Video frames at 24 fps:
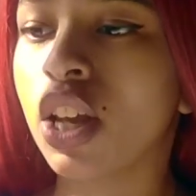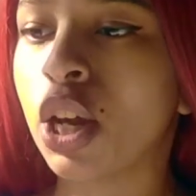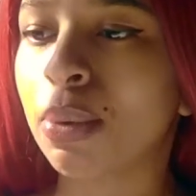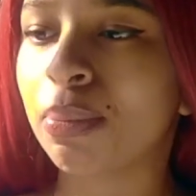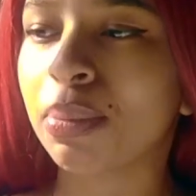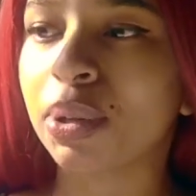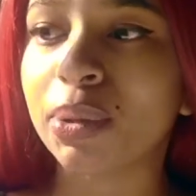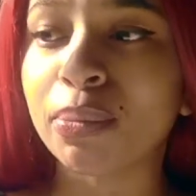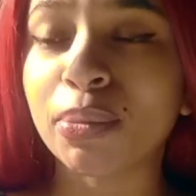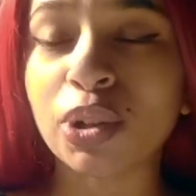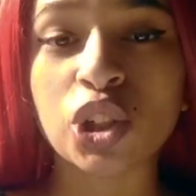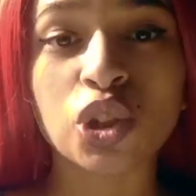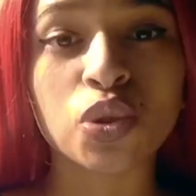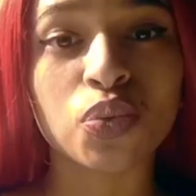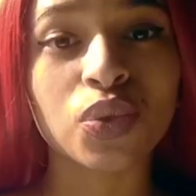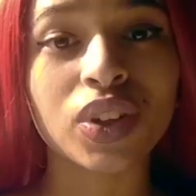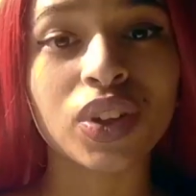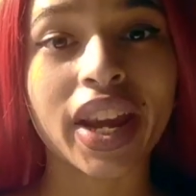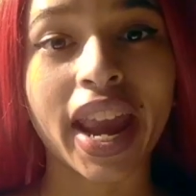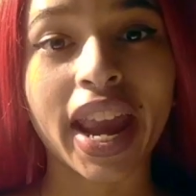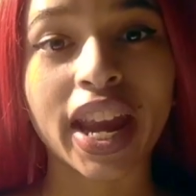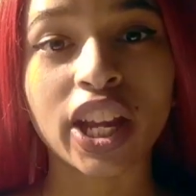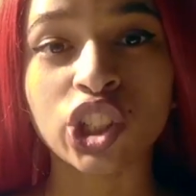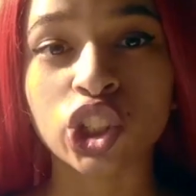pretty much
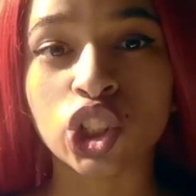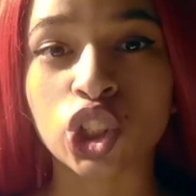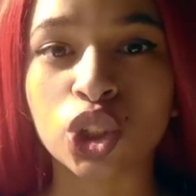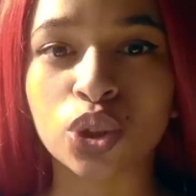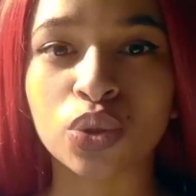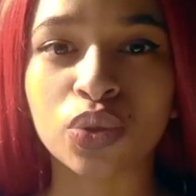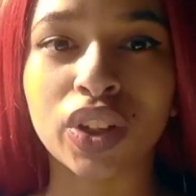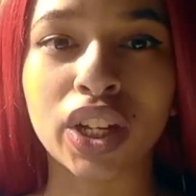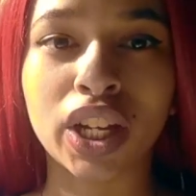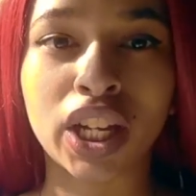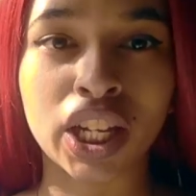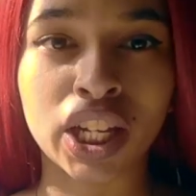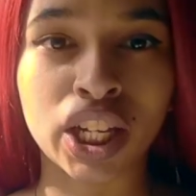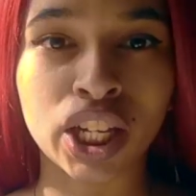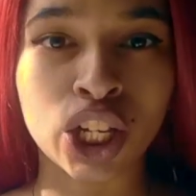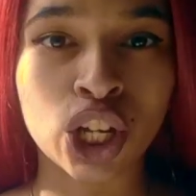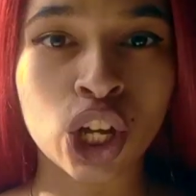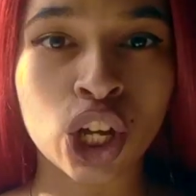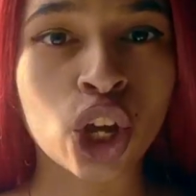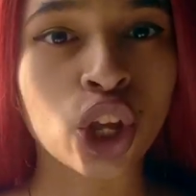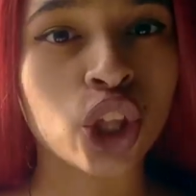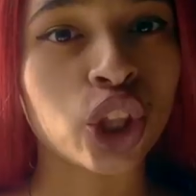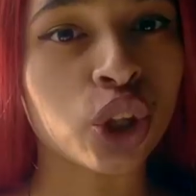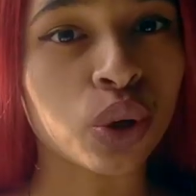re-entering
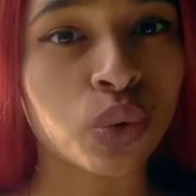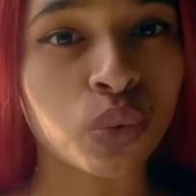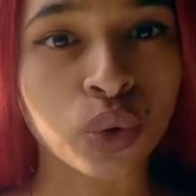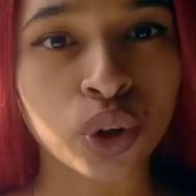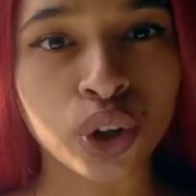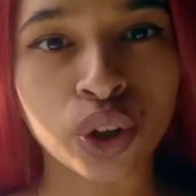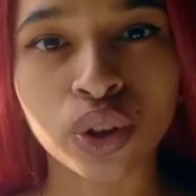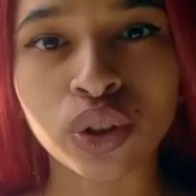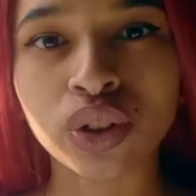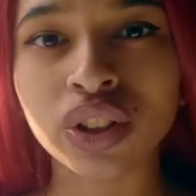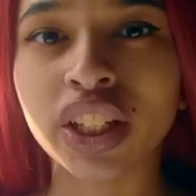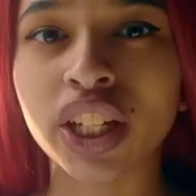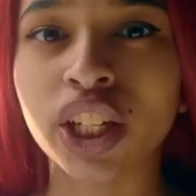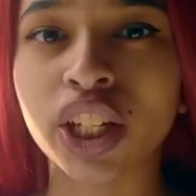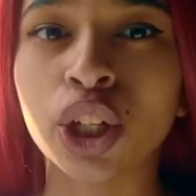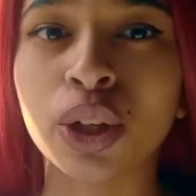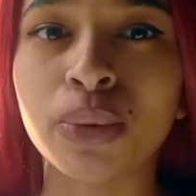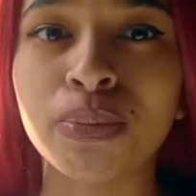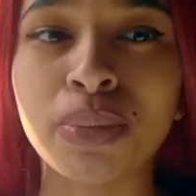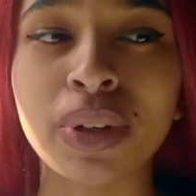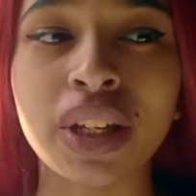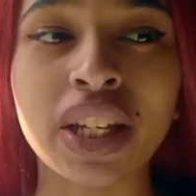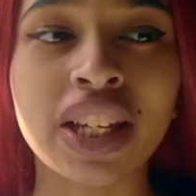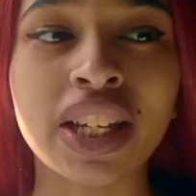the world. It
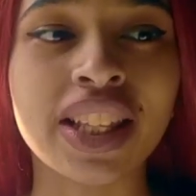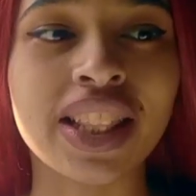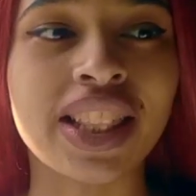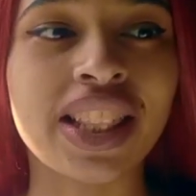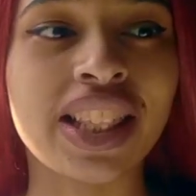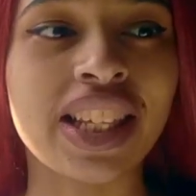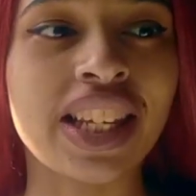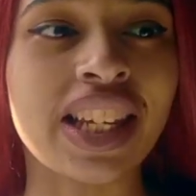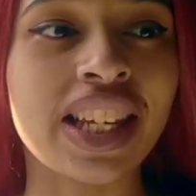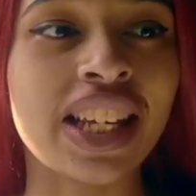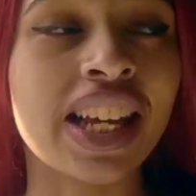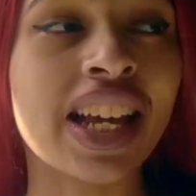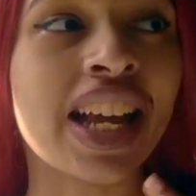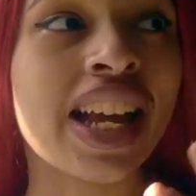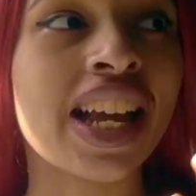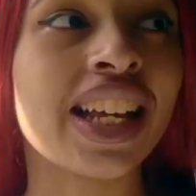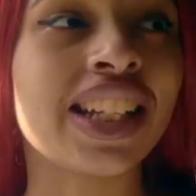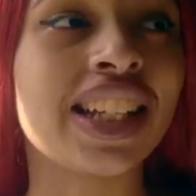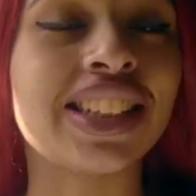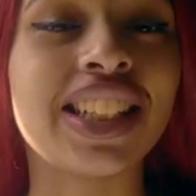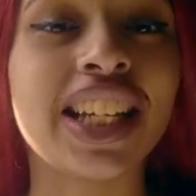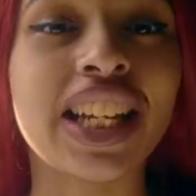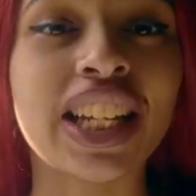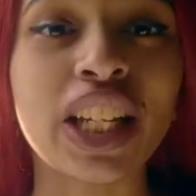could be
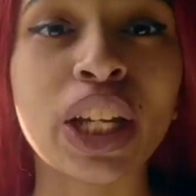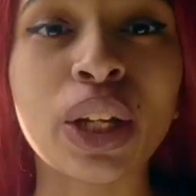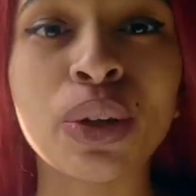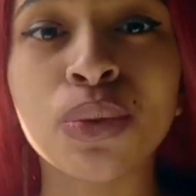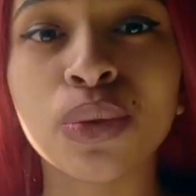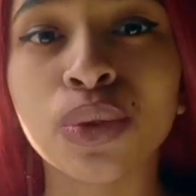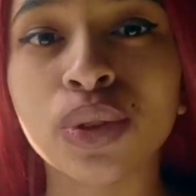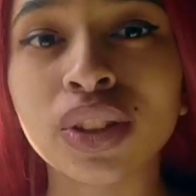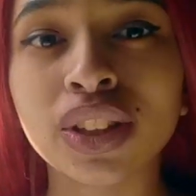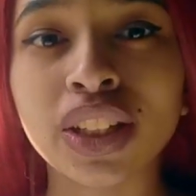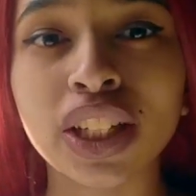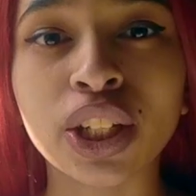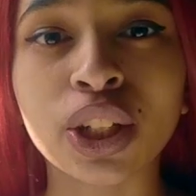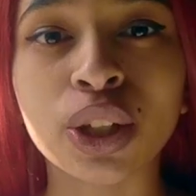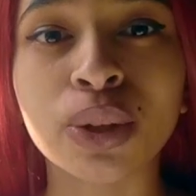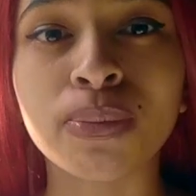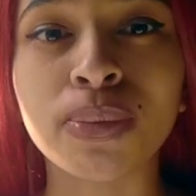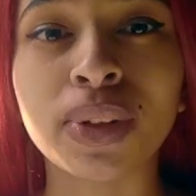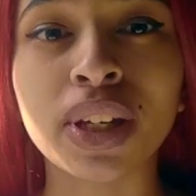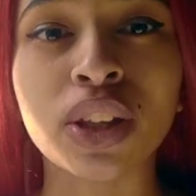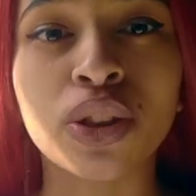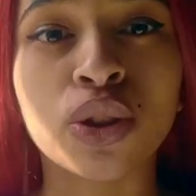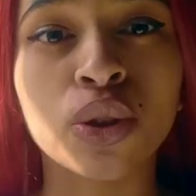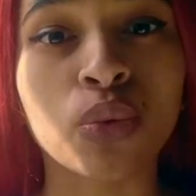the dating world. It could
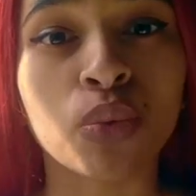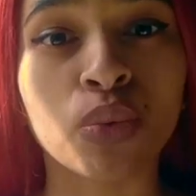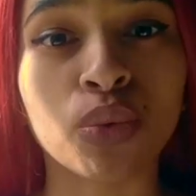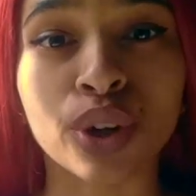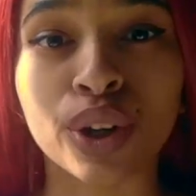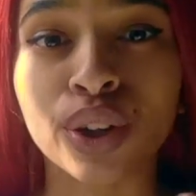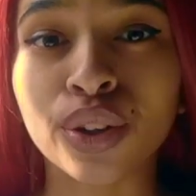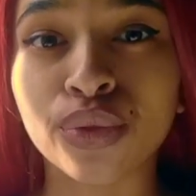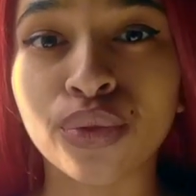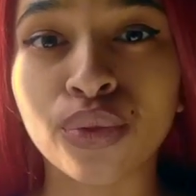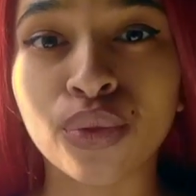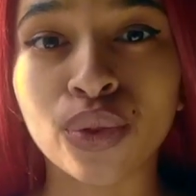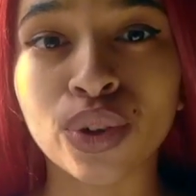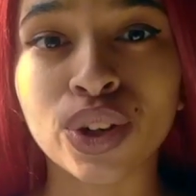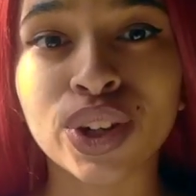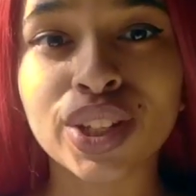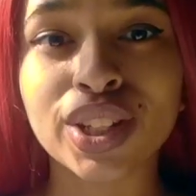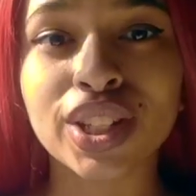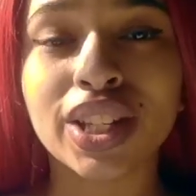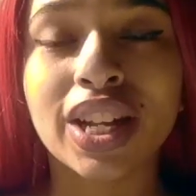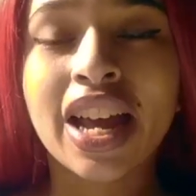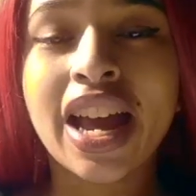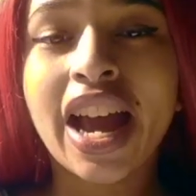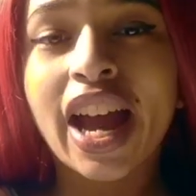be the
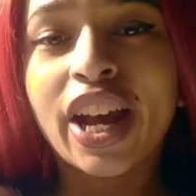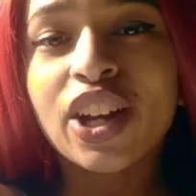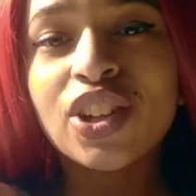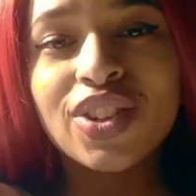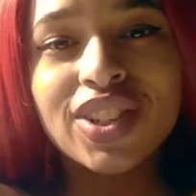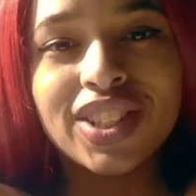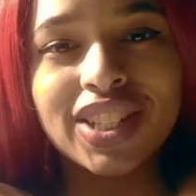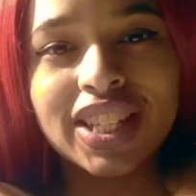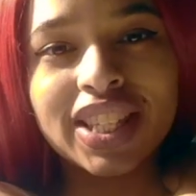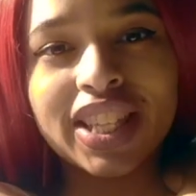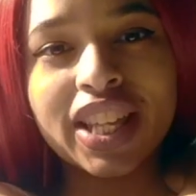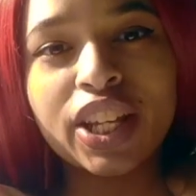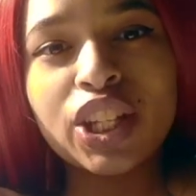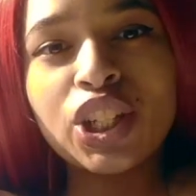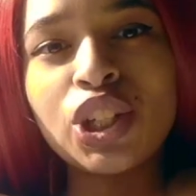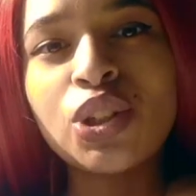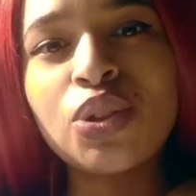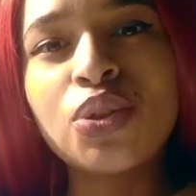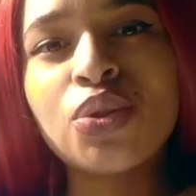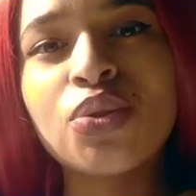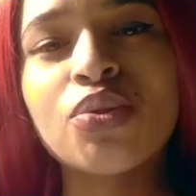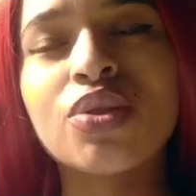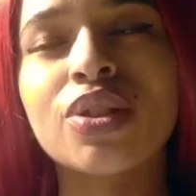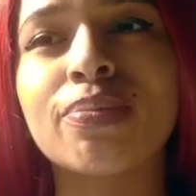workforce. I just see that
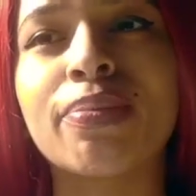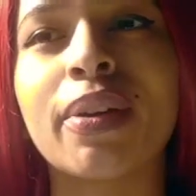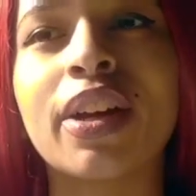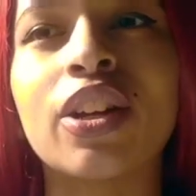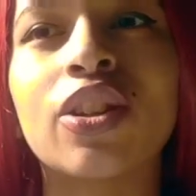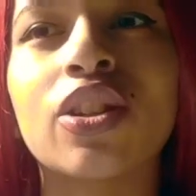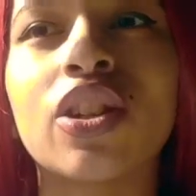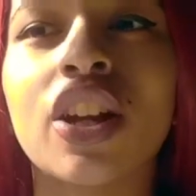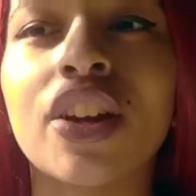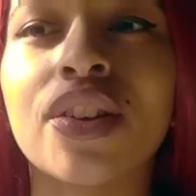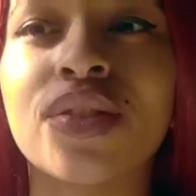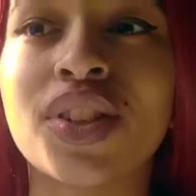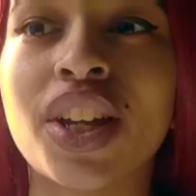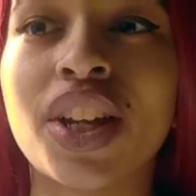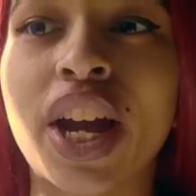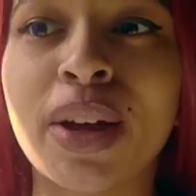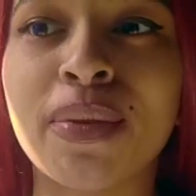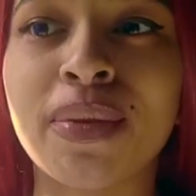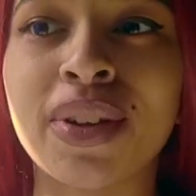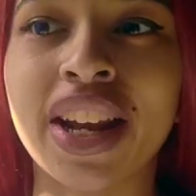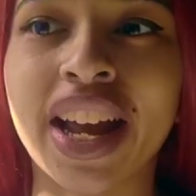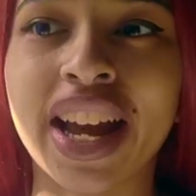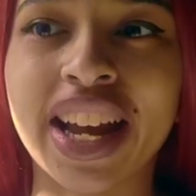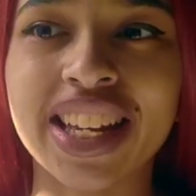you spent a lot of
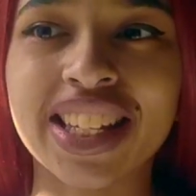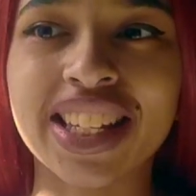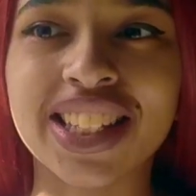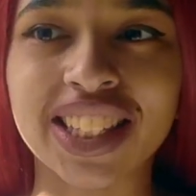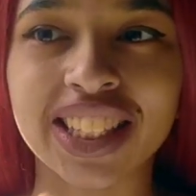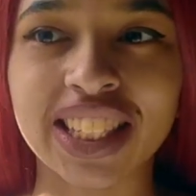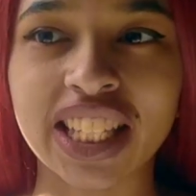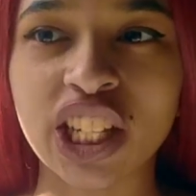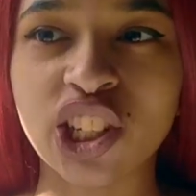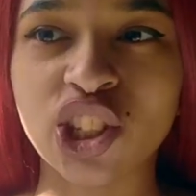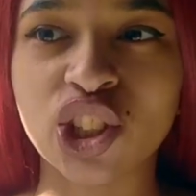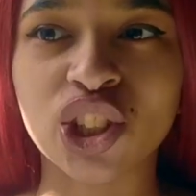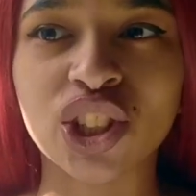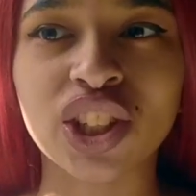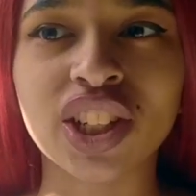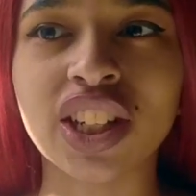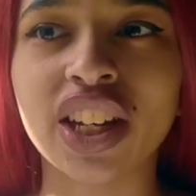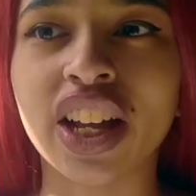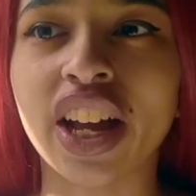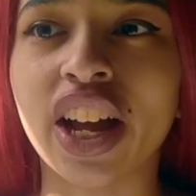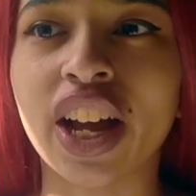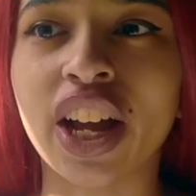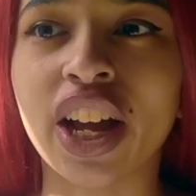time in isolation.